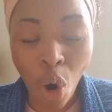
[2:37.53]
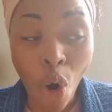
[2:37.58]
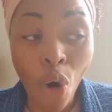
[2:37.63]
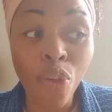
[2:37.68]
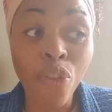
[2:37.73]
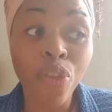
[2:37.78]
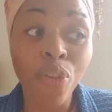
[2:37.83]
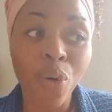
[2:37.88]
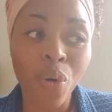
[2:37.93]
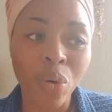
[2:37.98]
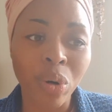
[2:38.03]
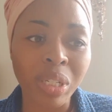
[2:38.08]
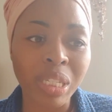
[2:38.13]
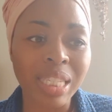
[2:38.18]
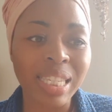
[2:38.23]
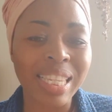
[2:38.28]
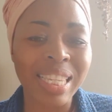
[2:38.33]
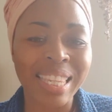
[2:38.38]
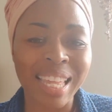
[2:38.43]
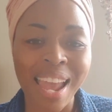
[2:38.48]
Of
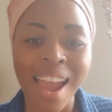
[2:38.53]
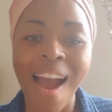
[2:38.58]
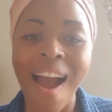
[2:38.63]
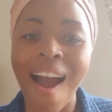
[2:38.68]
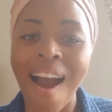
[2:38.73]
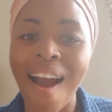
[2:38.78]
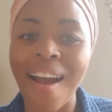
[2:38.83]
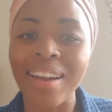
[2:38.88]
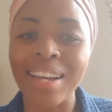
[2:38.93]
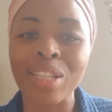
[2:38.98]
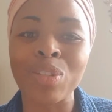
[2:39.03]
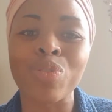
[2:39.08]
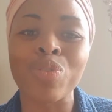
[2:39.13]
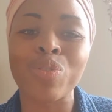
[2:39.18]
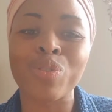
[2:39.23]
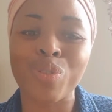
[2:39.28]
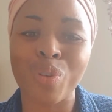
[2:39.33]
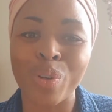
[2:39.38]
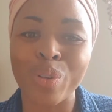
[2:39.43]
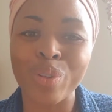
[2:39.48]
course, they are in a
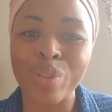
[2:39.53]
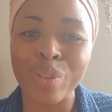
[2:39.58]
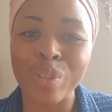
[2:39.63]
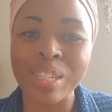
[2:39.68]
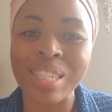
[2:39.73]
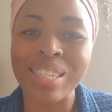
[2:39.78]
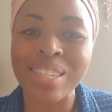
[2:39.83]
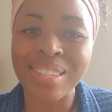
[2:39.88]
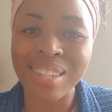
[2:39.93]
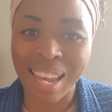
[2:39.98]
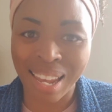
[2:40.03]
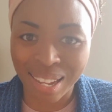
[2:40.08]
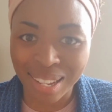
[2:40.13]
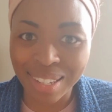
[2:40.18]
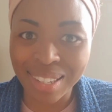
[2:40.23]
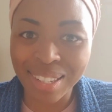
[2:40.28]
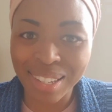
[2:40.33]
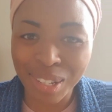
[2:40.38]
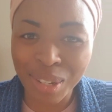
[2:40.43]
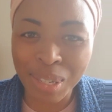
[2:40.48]
certain
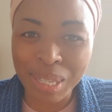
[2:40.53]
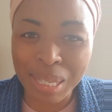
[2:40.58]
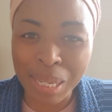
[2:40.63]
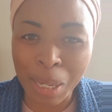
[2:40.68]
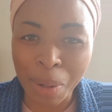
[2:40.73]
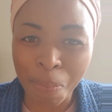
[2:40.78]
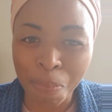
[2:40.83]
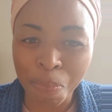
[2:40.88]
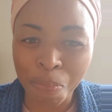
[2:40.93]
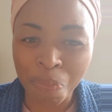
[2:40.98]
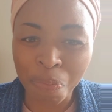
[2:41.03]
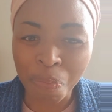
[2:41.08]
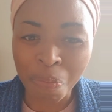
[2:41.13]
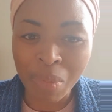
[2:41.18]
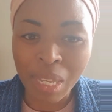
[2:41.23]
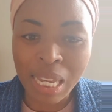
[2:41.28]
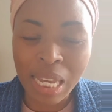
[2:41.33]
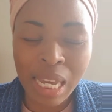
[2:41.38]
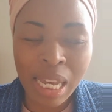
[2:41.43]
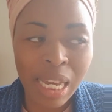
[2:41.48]
state. You see,
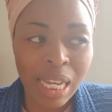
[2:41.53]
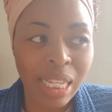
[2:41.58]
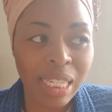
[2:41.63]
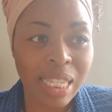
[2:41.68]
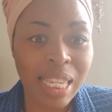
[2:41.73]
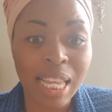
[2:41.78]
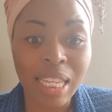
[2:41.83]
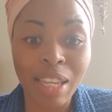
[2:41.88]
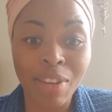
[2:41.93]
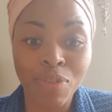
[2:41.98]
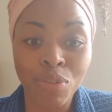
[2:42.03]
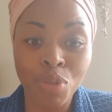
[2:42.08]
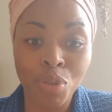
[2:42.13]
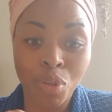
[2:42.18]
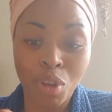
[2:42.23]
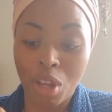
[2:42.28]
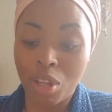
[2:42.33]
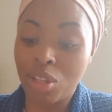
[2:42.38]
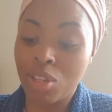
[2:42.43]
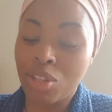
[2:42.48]
it's like if you
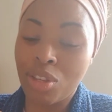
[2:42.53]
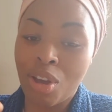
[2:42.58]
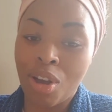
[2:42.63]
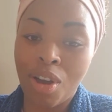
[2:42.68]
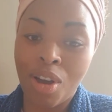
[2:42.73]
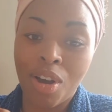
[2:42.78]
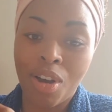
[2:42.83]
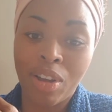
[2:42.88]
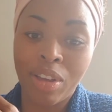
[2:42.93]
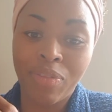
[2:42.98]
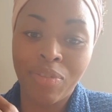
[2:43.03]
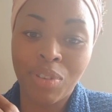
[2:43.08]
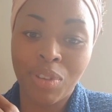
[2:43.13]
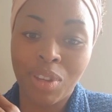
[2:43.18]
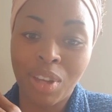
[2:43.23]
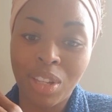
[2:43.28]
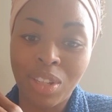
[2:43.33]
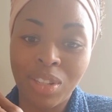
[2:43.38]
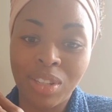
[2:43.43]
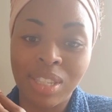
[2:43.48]
cut
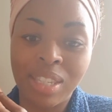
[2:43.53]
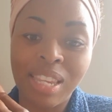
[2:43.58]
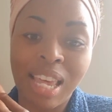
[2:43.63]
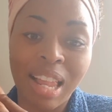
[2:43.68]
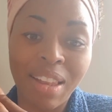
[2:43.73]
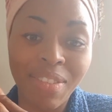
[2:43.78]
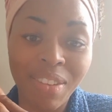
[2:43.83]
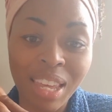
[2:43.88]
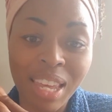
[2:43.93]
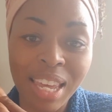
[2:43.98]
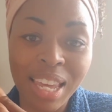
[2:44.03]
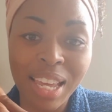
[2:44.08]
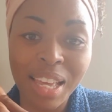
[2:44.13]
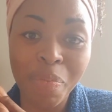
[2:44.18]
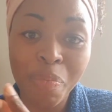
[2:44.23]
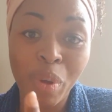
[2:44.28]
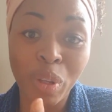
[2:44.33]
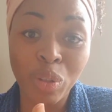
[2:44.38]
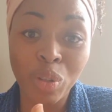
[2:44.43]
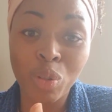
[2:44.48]
yourself here,
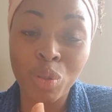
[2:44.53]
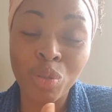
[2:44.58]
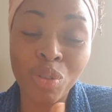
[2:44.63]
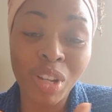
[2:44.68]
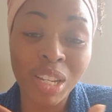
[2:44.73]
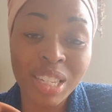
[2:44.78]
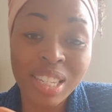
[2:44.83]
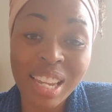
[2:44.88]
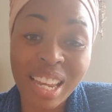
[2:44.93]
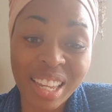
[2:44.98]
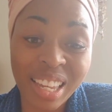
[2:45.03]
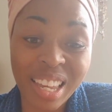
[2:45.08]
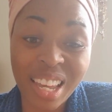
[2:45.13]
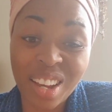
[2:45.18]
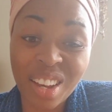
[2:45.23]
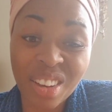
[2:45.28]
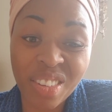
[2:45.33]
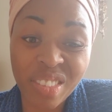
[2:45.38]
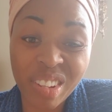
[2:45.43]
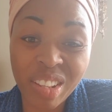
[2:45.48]
but you do not take
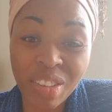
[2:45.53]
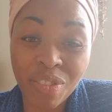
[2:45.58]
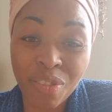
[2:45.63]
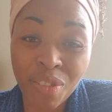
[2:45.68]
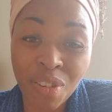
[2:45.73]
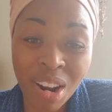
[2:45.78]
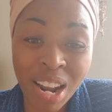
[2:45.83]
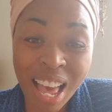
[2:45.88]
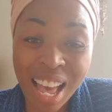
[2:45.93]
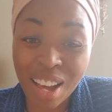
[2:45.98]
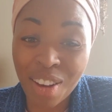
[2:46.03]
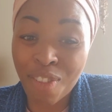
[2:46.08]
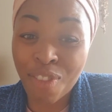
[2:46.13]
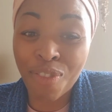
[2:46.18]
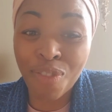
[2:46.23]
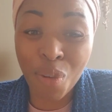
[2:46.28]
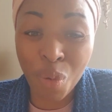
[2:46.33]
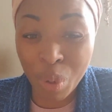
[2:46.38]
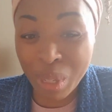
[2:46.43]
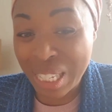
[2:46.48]
care of it for like
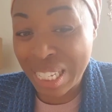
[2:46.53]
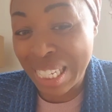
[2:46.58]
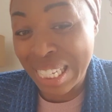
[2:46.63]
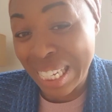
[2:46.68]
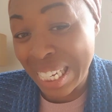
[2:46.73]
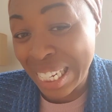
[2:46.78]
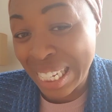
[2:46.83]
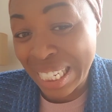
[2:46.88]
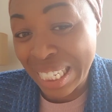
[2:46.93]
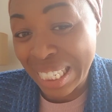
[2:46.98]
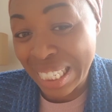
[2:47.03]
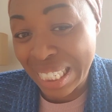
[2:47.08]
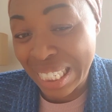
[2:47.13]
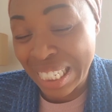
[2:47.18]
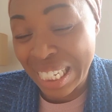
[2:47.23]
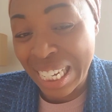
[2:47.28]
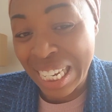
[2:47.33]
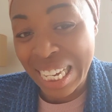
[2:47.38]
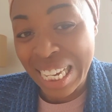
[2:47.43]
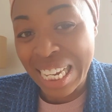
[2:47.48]
40 years,
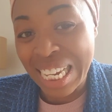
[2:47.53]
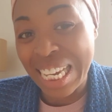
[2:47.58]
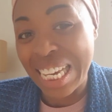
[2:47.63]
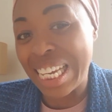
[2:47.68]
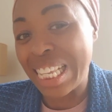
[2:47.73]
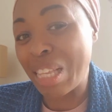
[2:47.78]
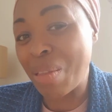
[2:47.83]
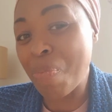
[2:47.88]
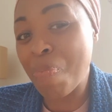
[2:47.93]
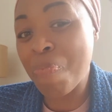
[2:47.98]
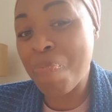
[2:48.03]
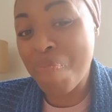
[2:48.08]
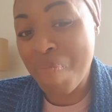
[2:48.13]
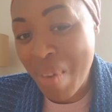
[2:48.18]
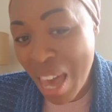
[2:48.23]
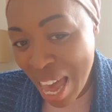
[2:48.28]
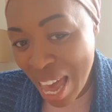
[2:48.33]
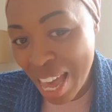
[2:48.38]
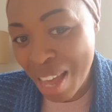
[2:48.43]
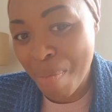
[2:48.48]
it
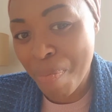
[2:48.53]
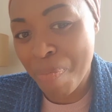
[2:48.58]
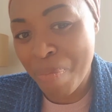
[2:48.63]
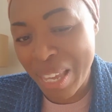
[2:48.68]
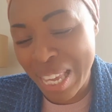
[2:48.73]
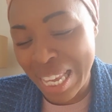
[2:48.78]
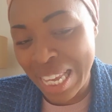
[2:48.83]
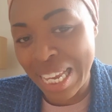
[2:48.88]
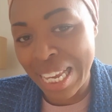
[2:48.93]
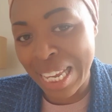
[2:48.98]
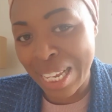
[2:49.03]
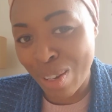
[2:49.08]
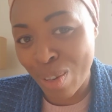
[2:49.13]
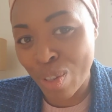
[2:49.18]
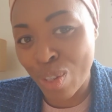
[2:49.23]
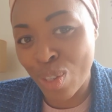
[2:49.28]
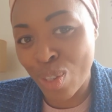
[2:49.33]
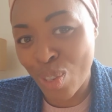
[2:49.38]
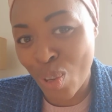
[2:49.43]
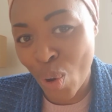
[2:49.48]
may be in
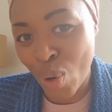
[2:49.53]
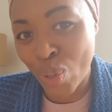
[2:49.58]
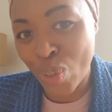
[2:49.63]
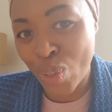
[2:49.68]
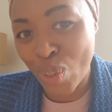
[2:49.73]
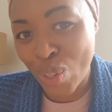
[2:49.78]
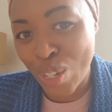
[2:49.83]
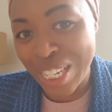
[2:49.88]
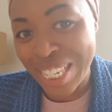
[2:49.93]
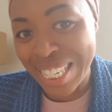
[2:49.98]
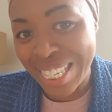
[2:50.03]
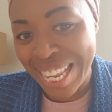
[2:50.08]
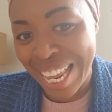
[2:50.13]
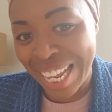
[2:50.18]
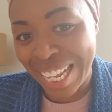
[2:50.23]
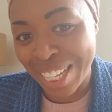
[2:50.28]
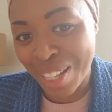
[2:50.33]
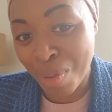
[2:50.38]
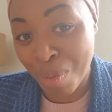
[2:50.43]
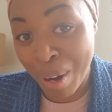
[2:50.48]
a certain
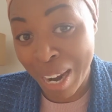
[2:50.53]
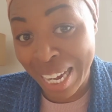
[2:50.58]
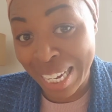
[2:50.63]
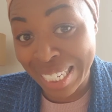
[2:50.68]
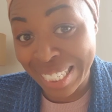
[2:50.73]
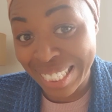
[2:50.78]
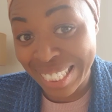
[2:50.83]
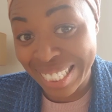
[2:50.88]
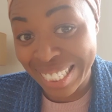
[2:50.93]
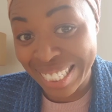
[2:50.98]
state, right?